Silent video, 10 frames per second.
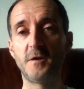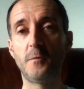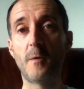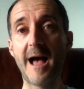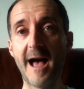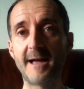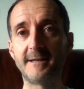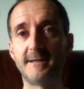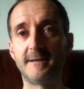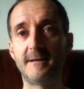to
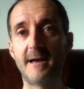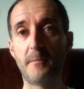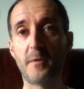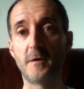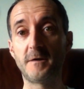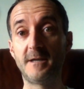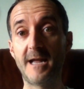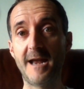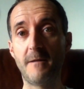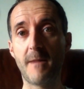add a person
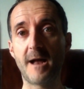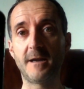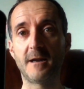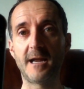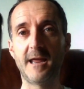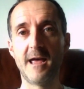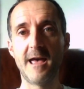in manually.